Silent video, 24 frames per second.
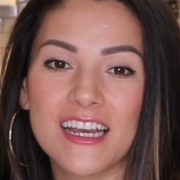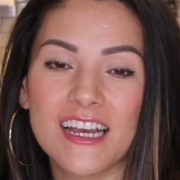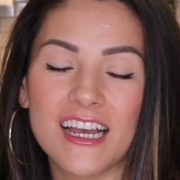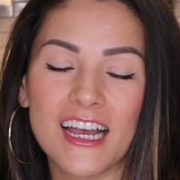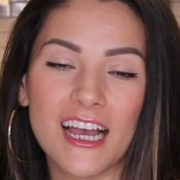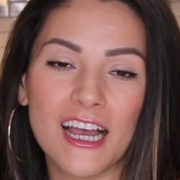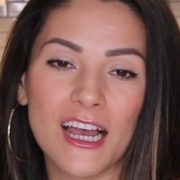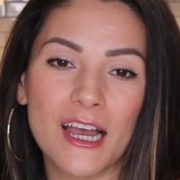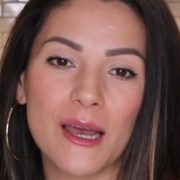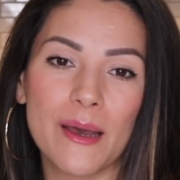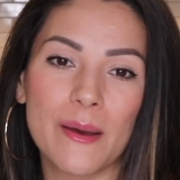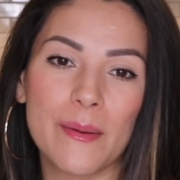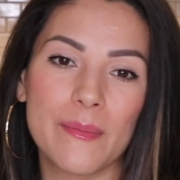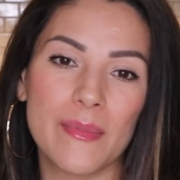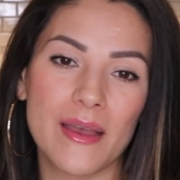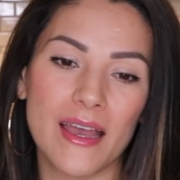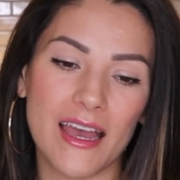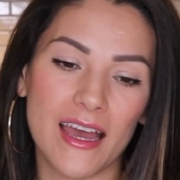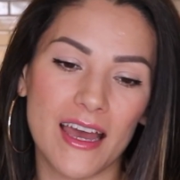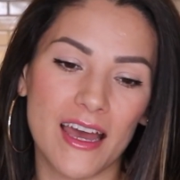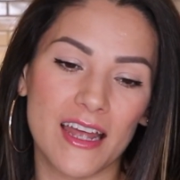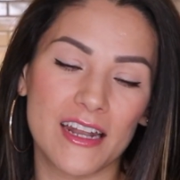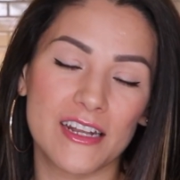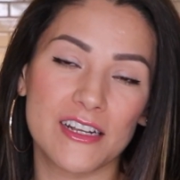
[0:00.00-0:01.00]

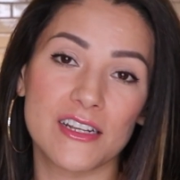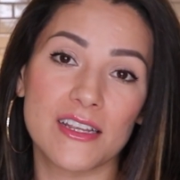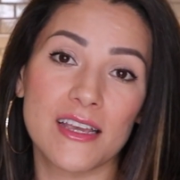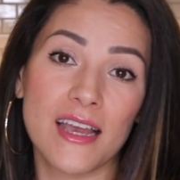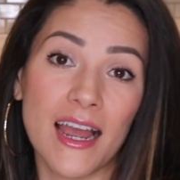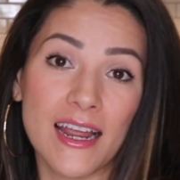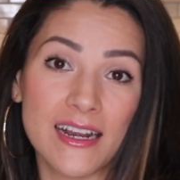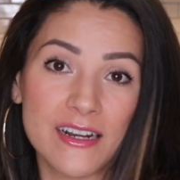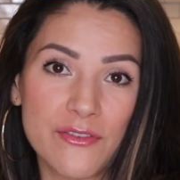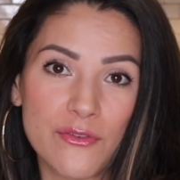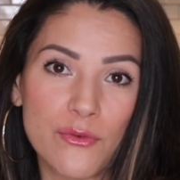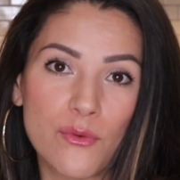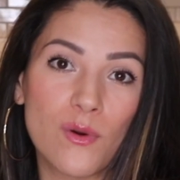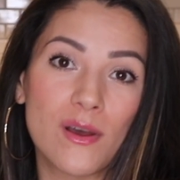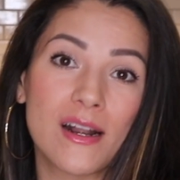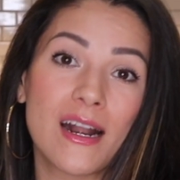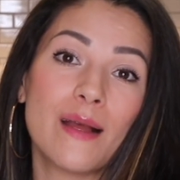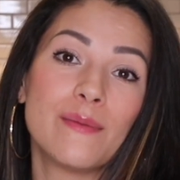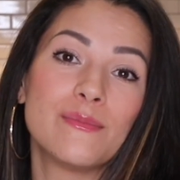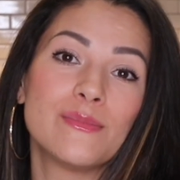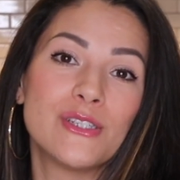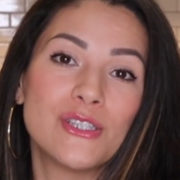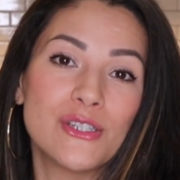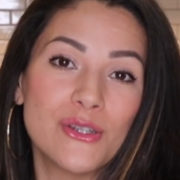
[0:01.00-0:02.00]
and kind of what
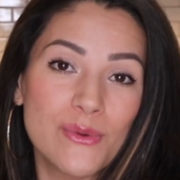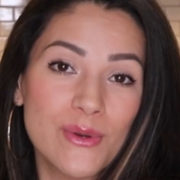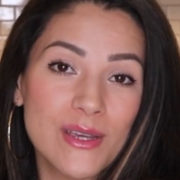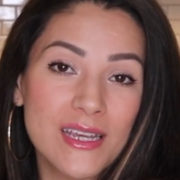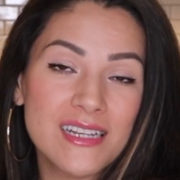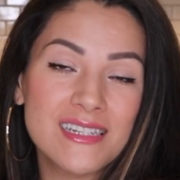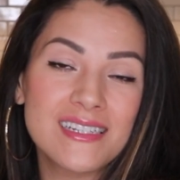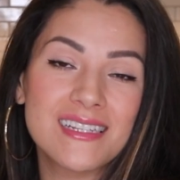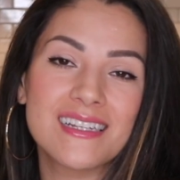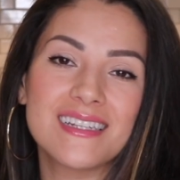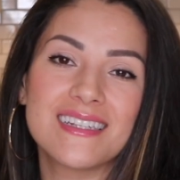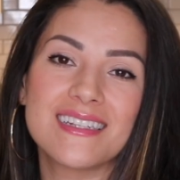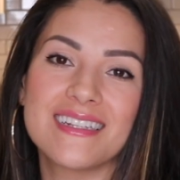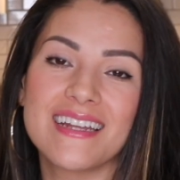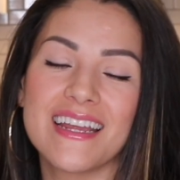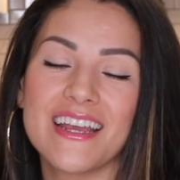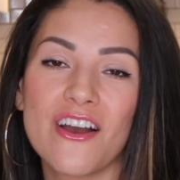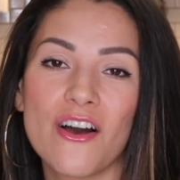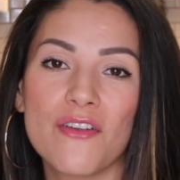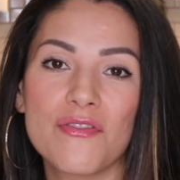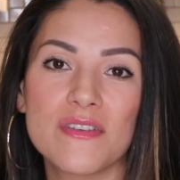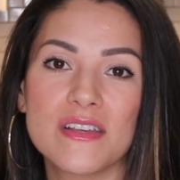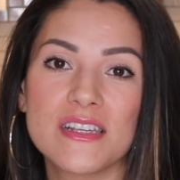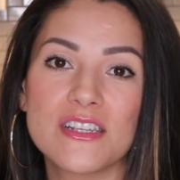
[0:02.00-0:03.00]
I'm doing to stay
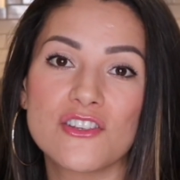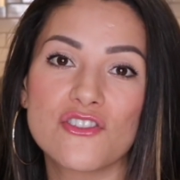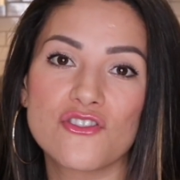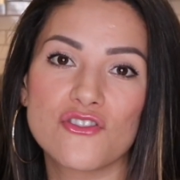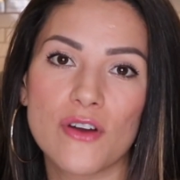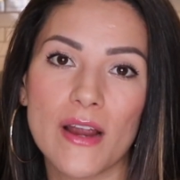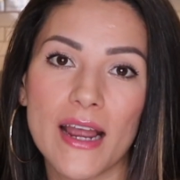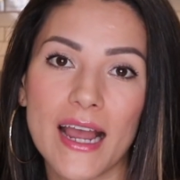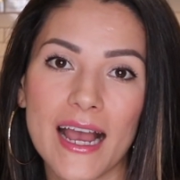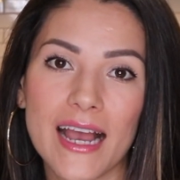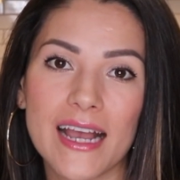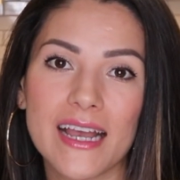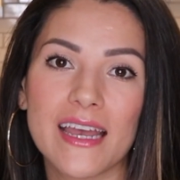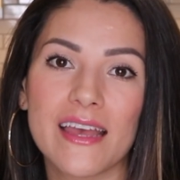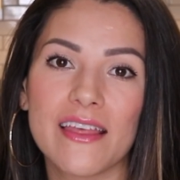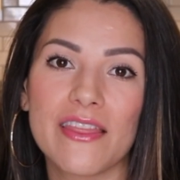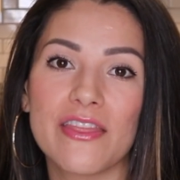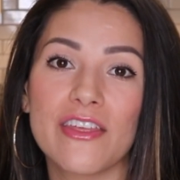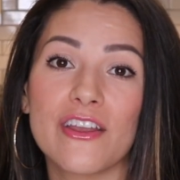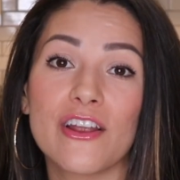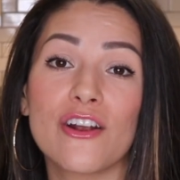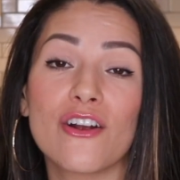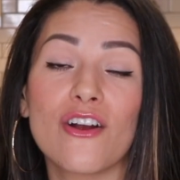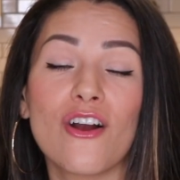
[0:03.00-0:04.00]
on this track,
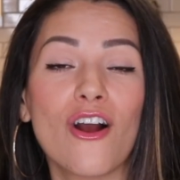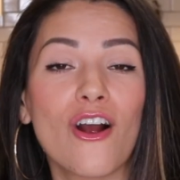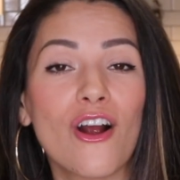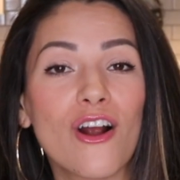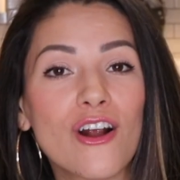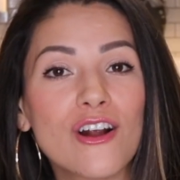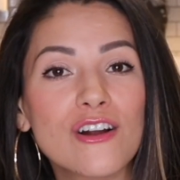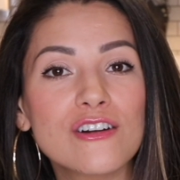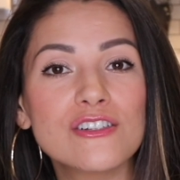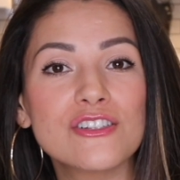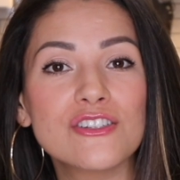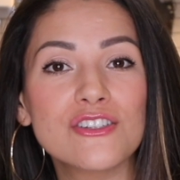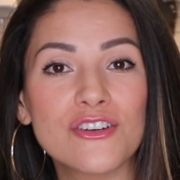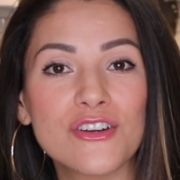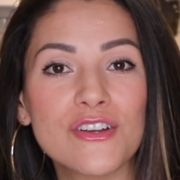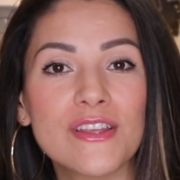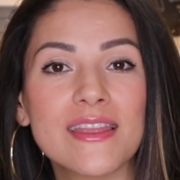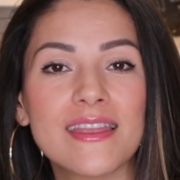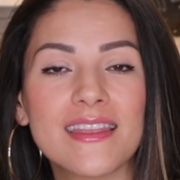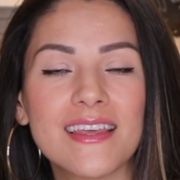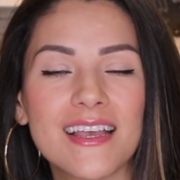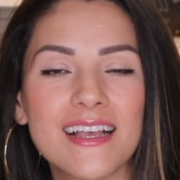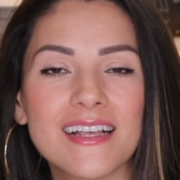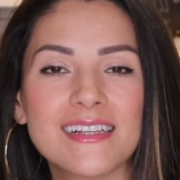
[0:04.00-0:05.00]
there are certain
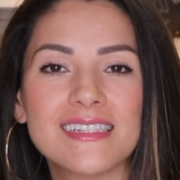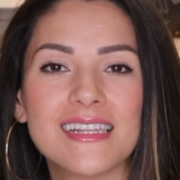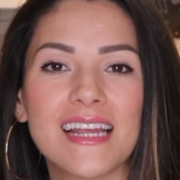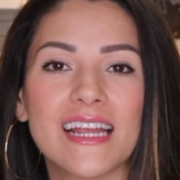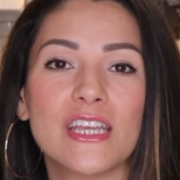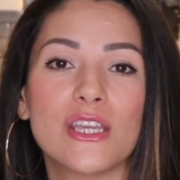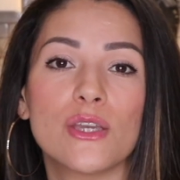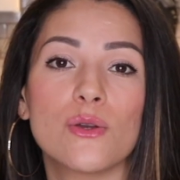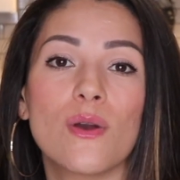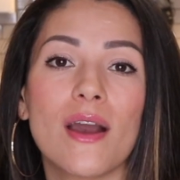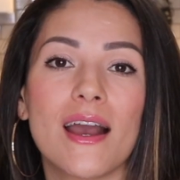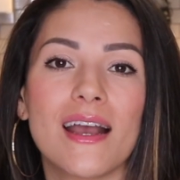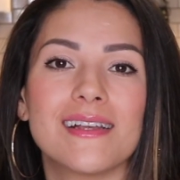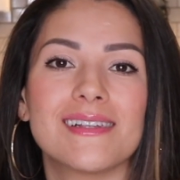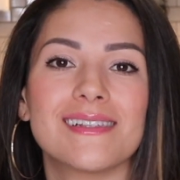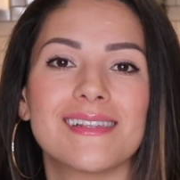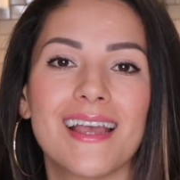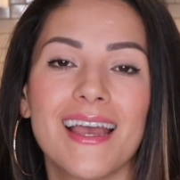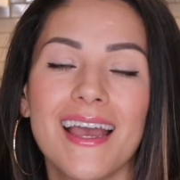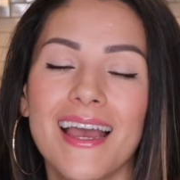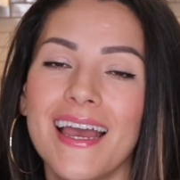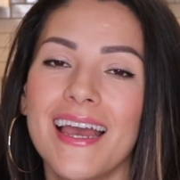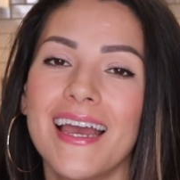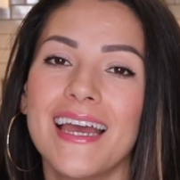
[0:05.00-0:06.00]
things that you guys
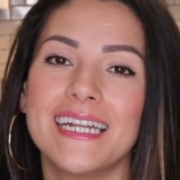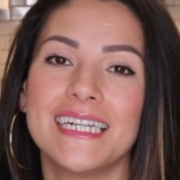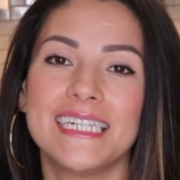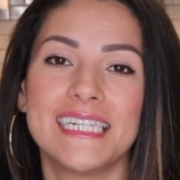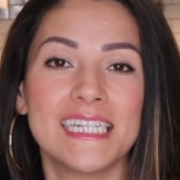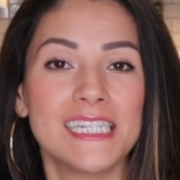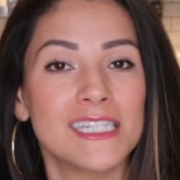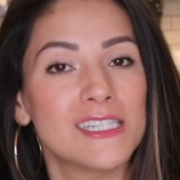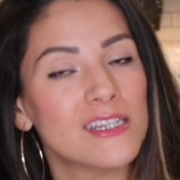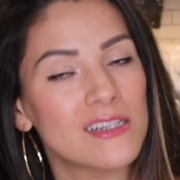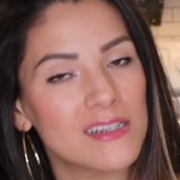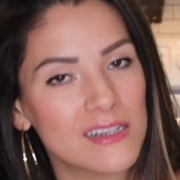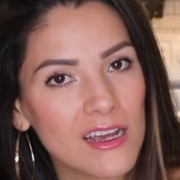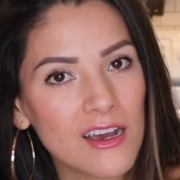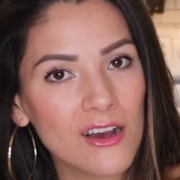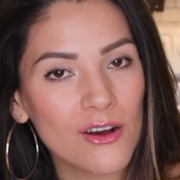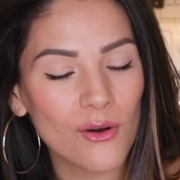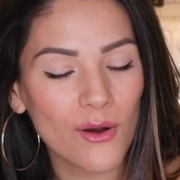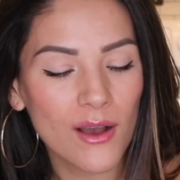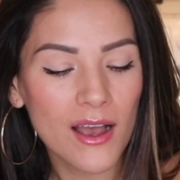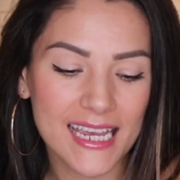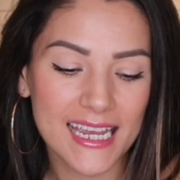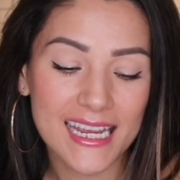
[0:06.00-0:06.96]
need to know.